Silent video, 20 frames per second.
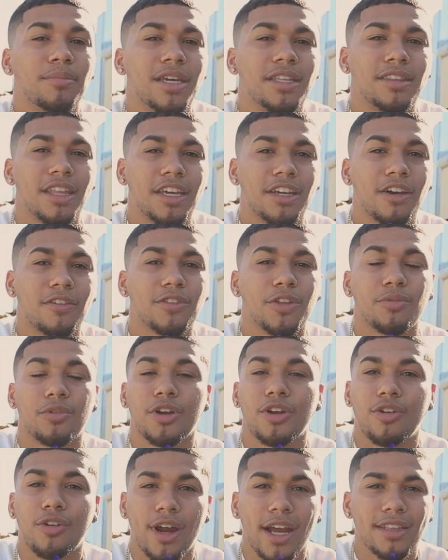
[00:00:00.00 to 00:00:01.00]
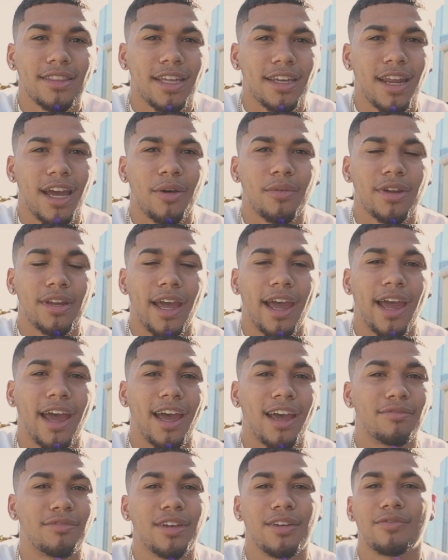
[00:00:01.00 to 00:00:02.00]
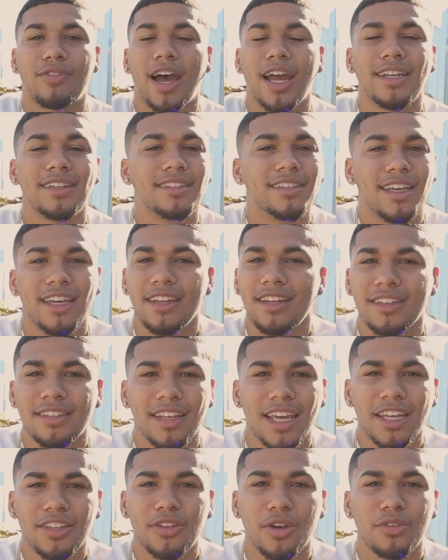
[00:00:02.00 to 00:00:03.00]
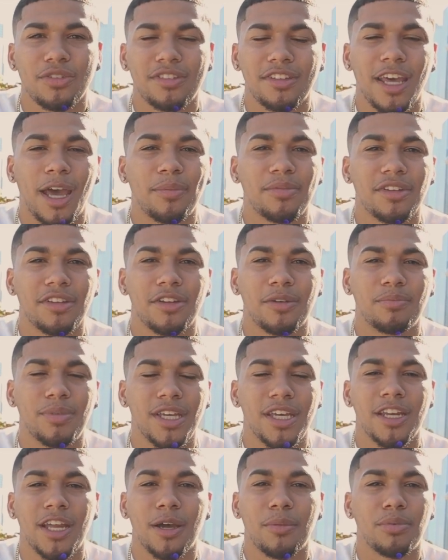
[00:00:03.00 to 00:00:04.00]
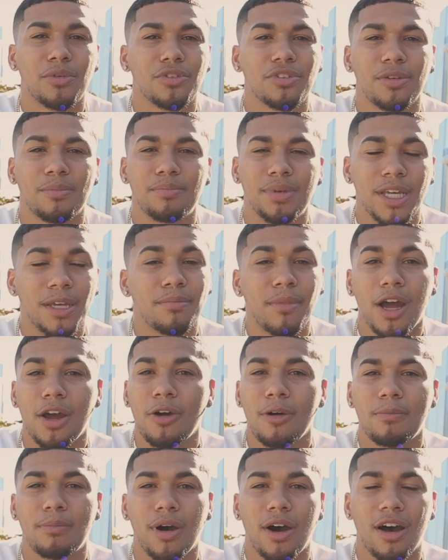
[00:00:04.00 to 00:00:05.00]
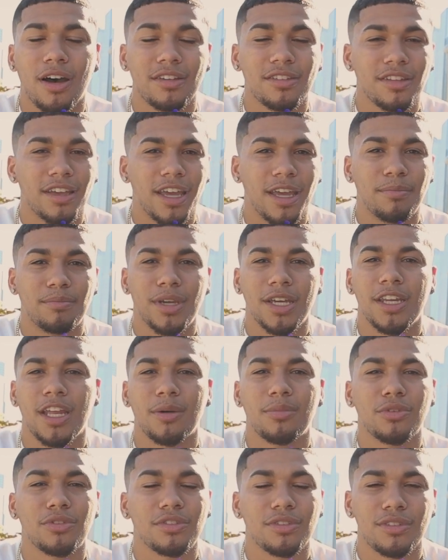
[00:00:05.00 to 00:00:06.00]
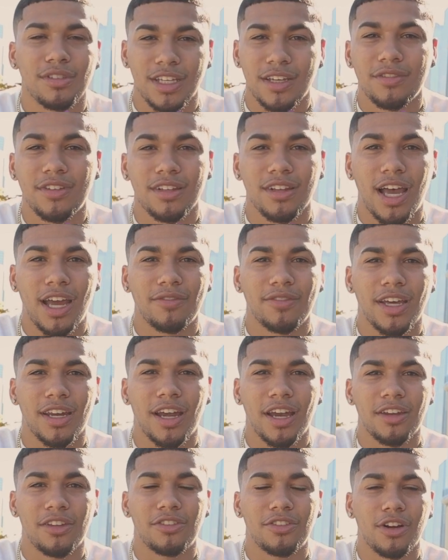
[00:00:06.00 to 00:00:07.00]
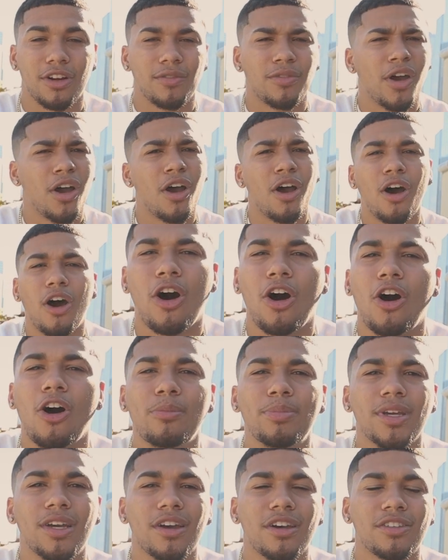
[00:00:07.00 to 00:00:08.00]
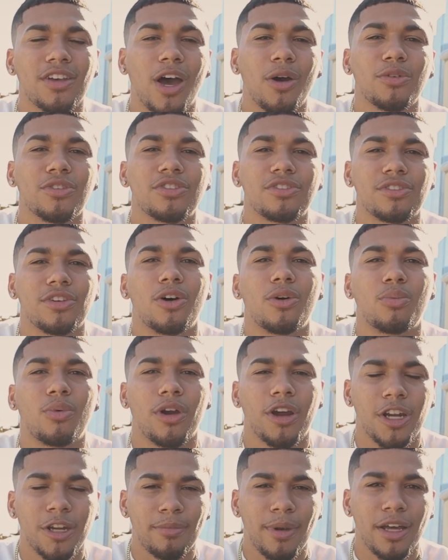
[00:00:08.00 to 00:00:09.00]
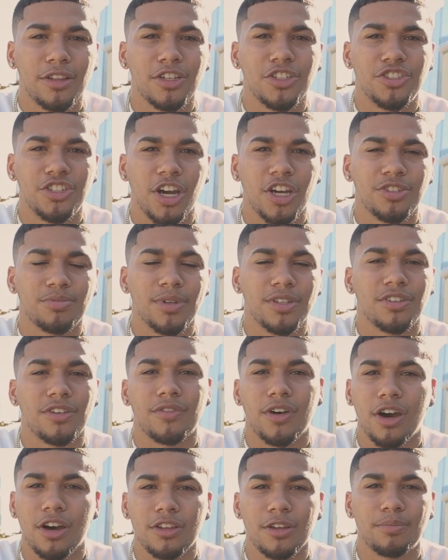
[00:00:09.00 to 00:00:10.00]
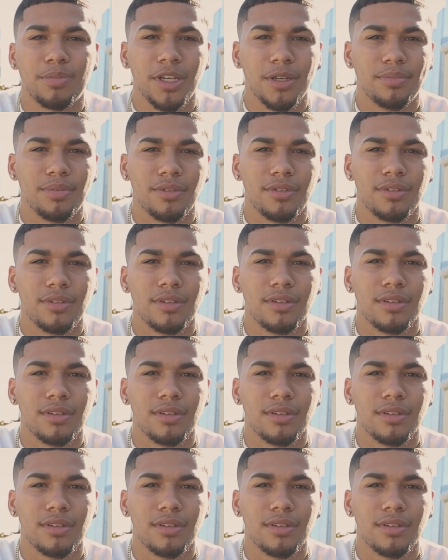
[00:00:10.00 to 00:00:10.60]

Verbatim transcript: me think of the regret that I would have if I didn't take those steps into being able to be my own boss and being able to live the life that I deserve, all because I was so worried about the judgments of other people.